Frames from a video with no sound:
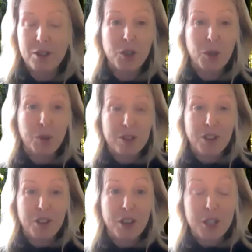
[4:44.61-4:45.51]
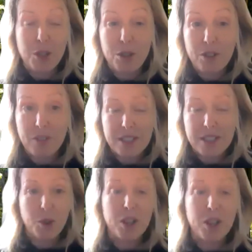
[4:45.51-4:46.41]
232 of us
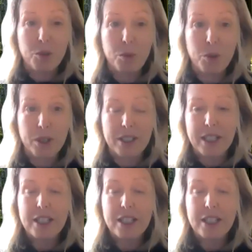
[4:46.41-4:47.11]
from all over the world